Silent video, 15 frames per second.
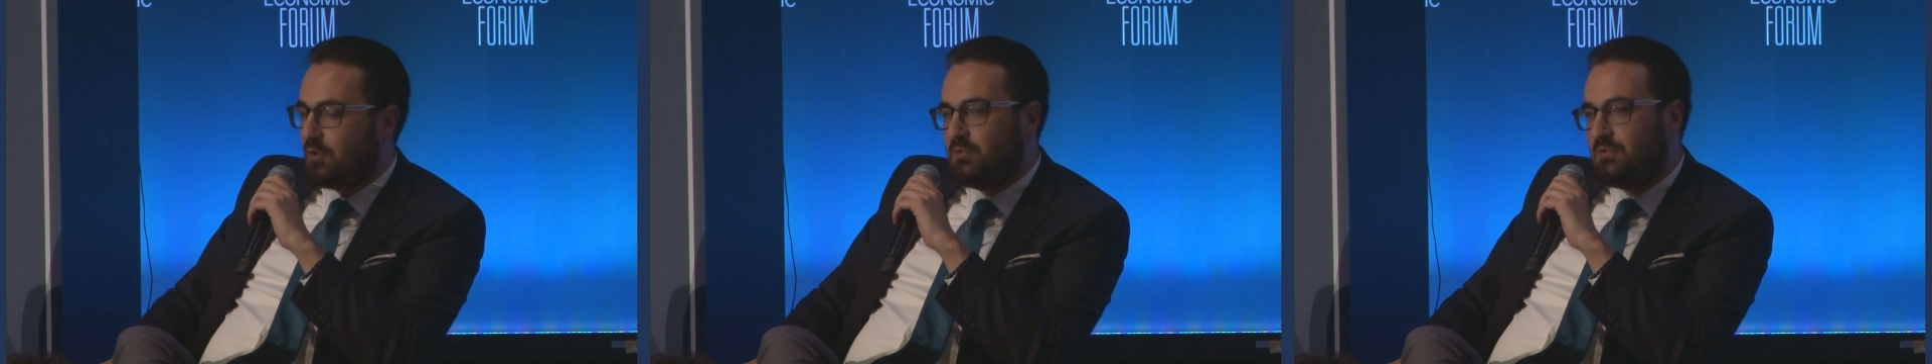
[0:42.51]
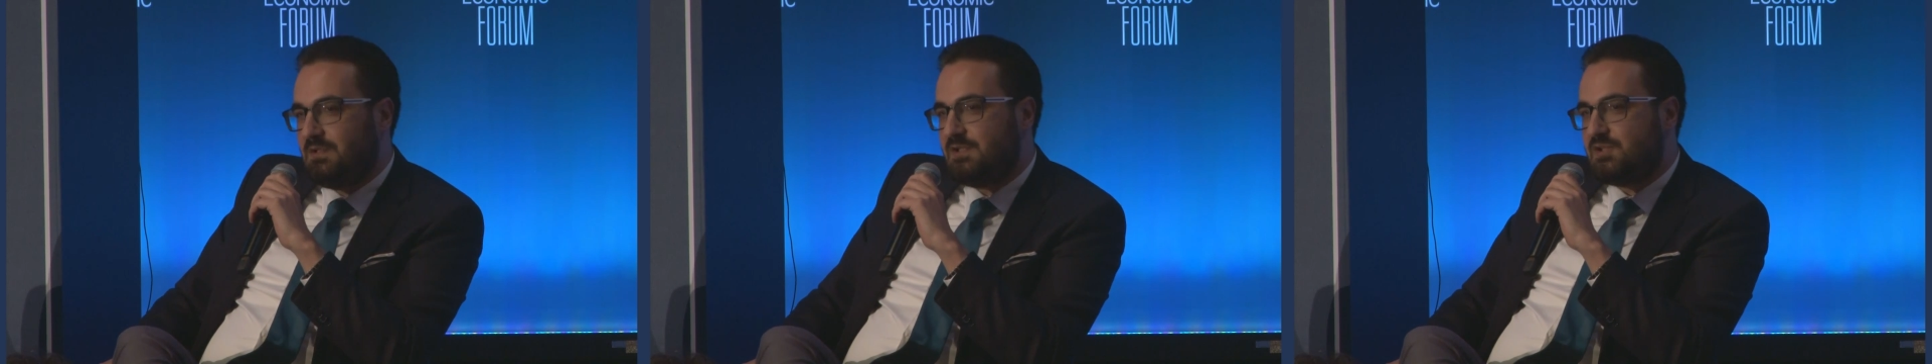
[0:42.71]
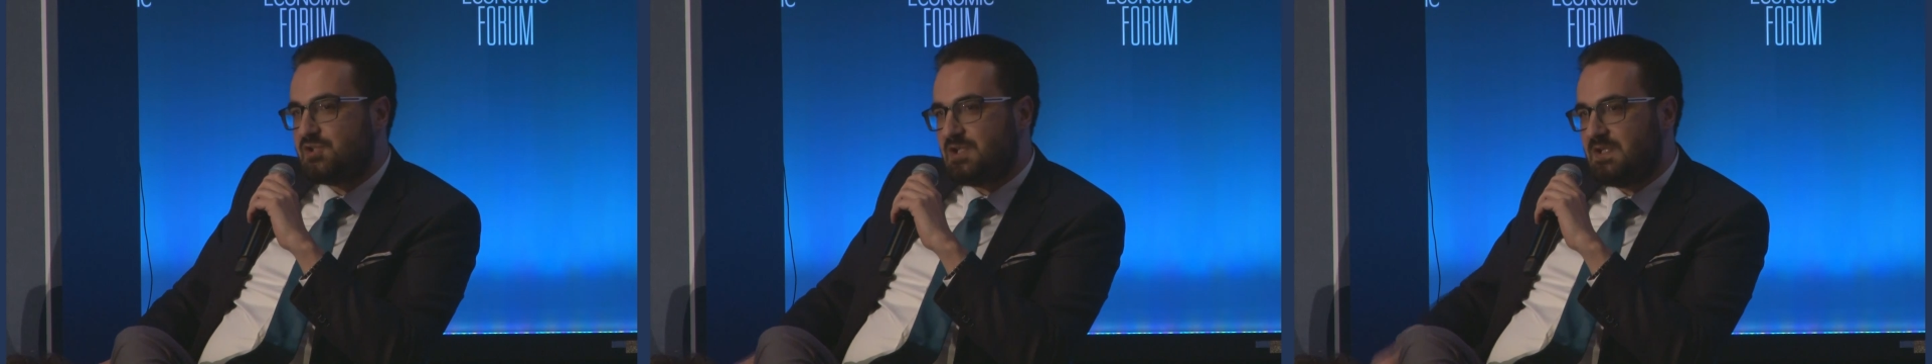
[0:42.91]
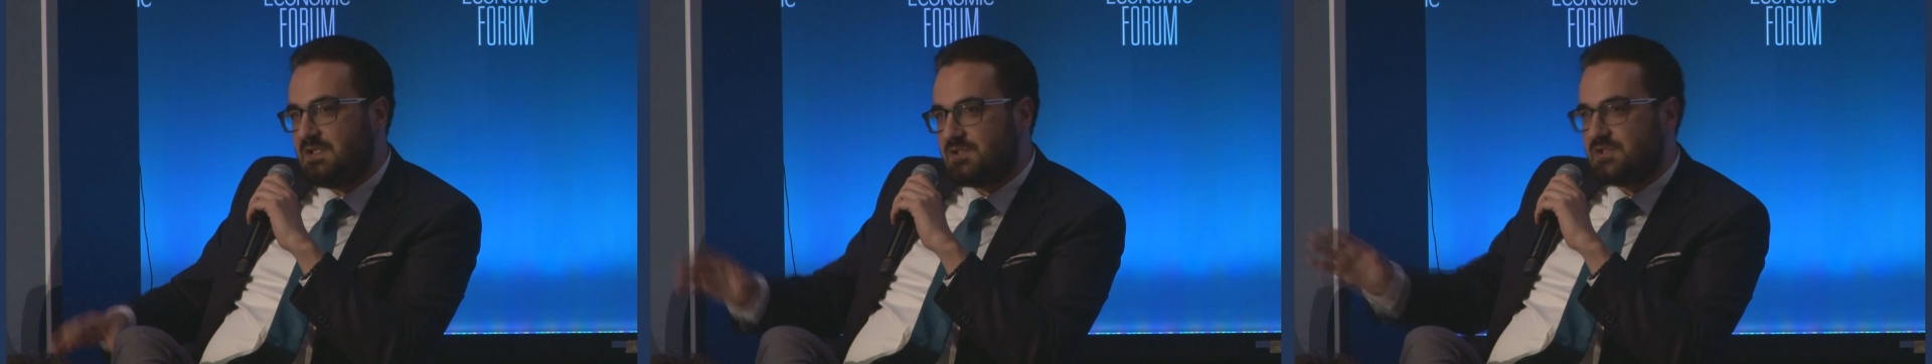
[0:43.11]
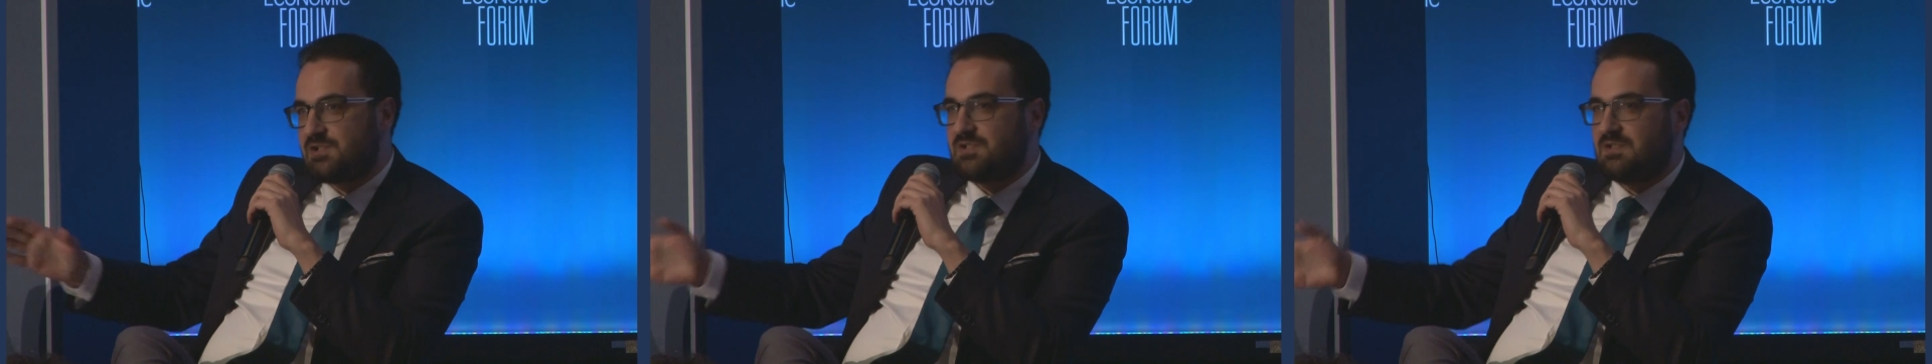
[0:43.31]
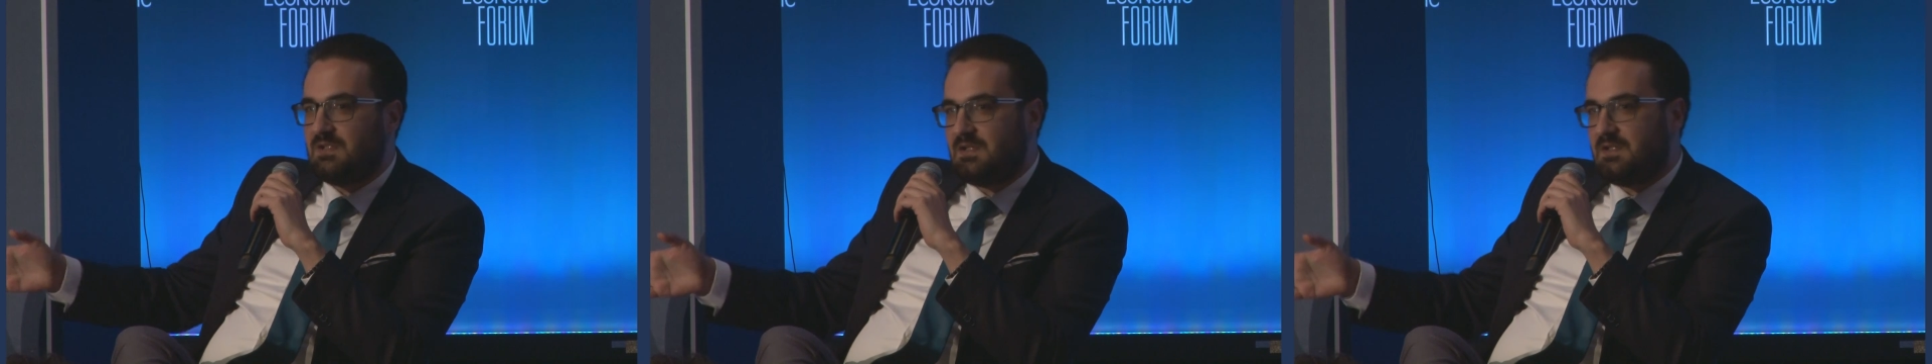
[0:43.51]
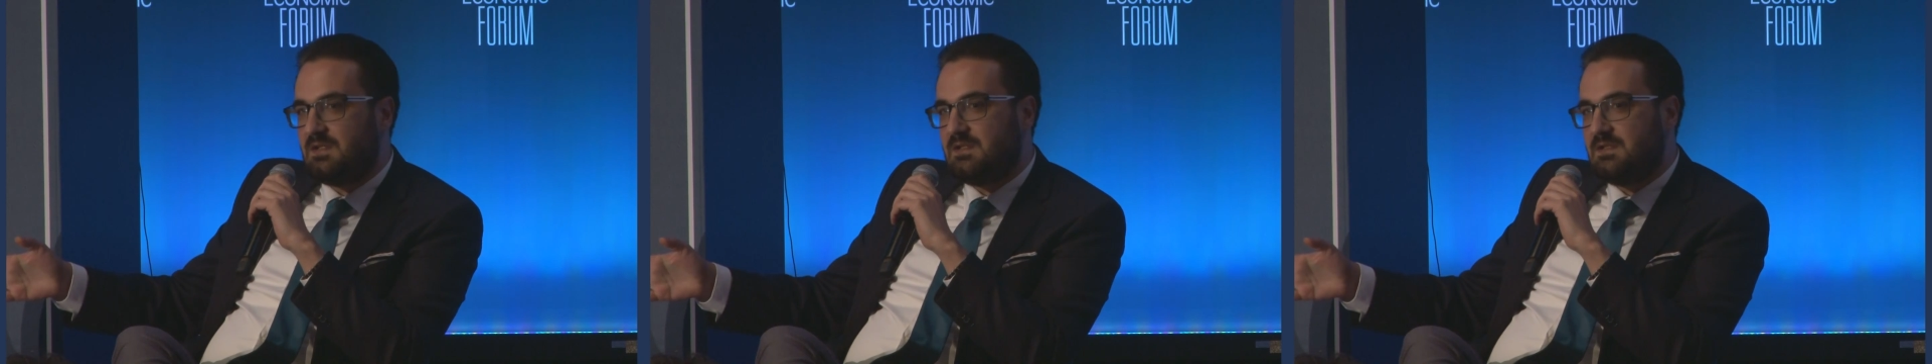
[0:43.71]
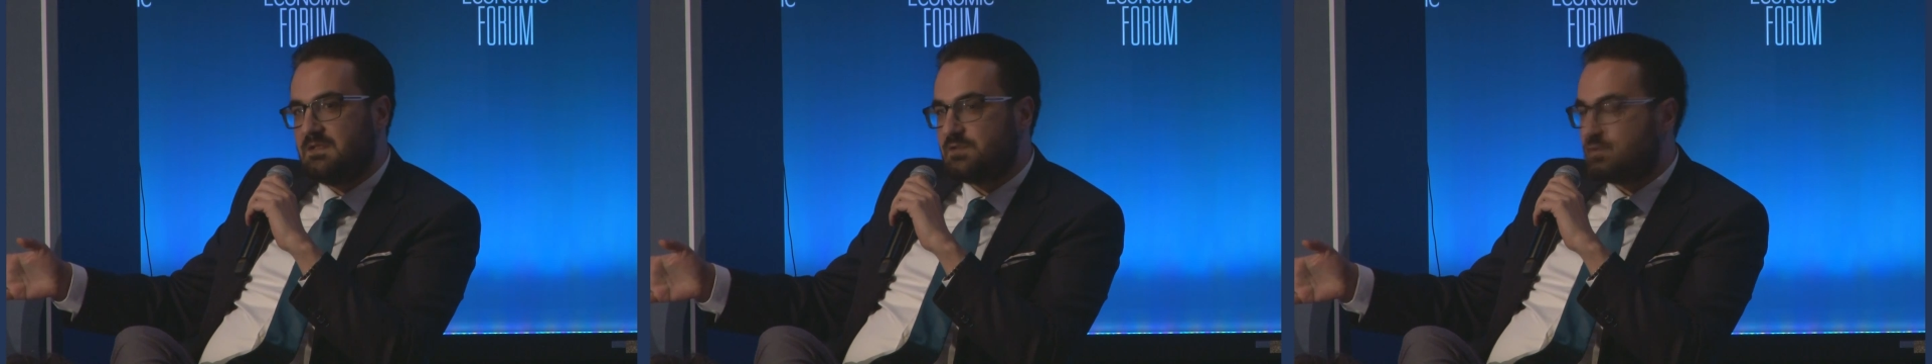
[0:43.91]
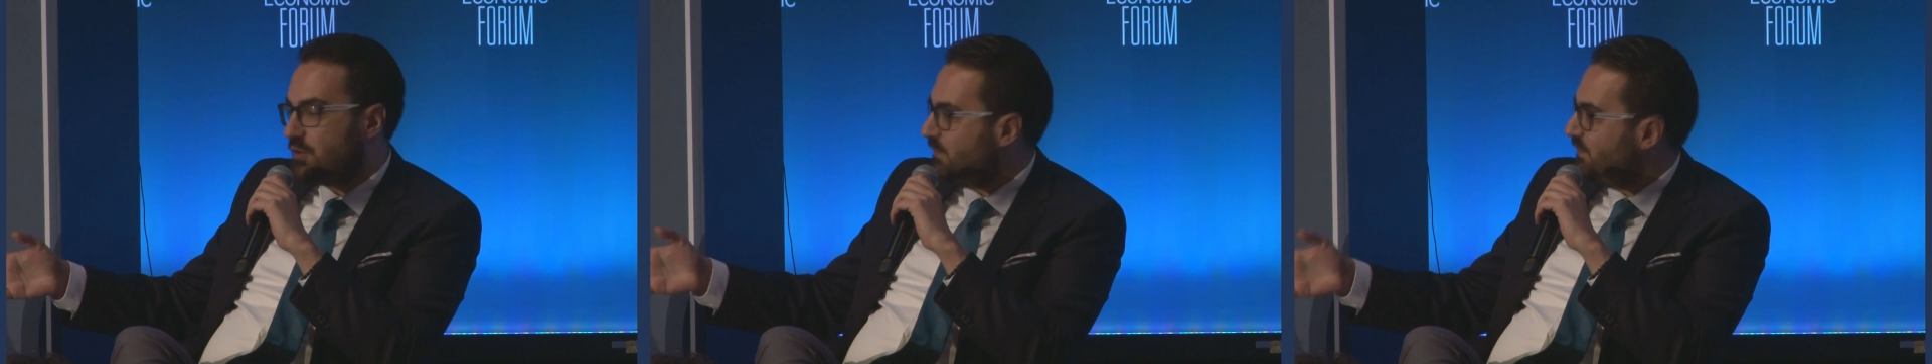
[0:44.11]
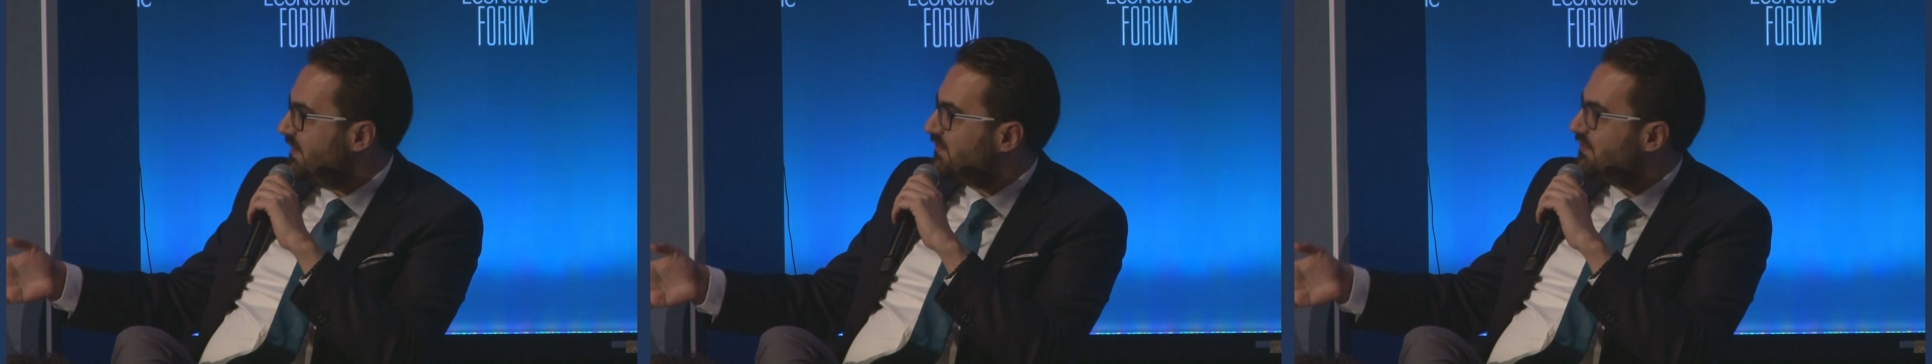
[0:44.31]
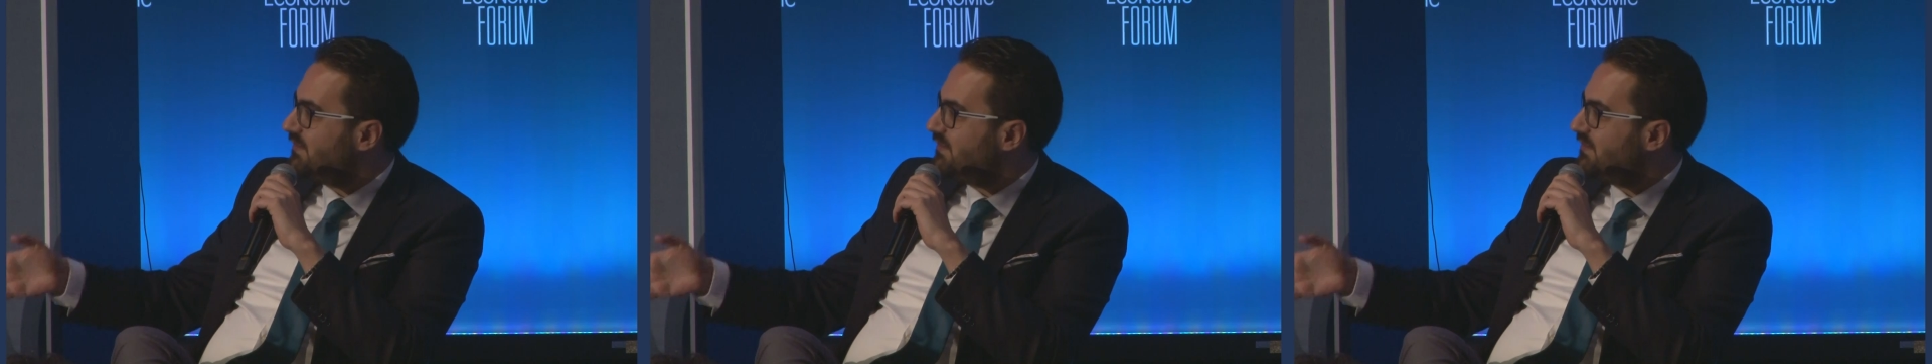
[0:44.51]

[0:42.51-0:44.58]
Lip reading: only change Skopje